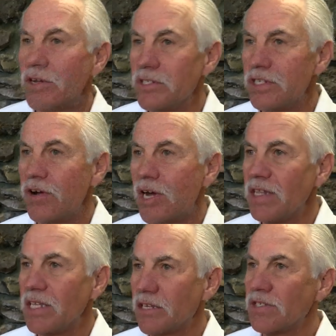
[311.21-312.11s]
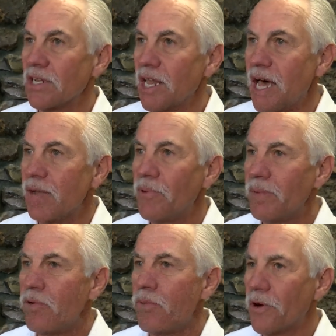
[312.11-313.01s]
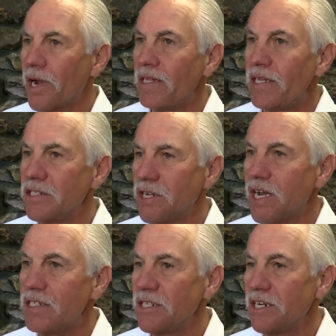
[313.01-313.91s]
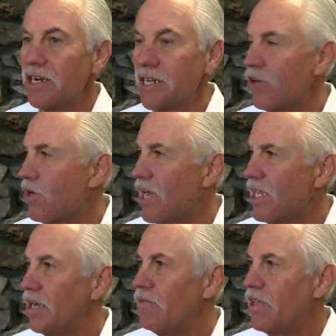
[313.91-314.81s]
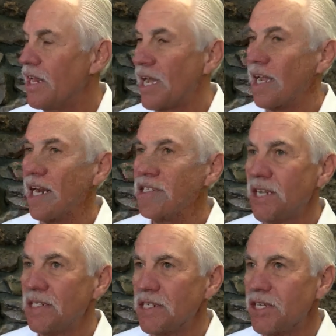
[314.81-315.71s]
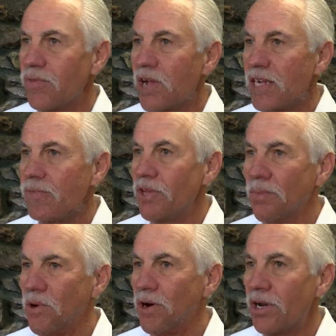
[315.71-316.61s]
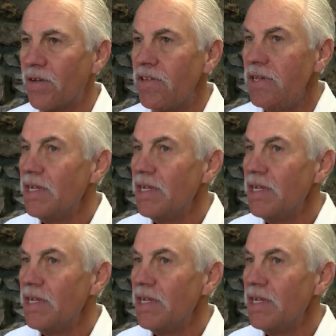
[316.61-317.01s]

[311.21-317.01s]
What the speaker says: And so I think there's a lot of people proud that John's here. I know I am, and that I got a chance to come back and be a part of it.